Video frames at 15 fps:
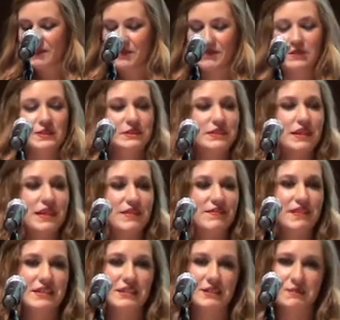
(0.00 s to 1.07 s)
First off,
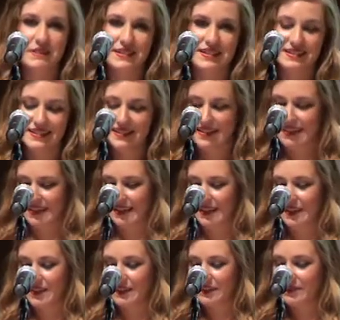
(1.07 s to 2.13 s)
I just wanted to say thank
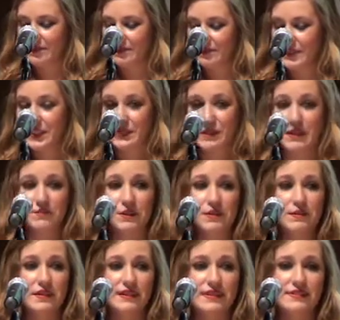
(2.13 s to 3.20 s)
you to
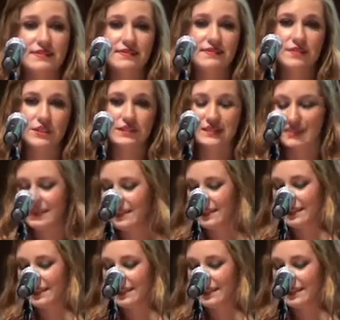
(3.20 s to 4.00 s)
everyone. Just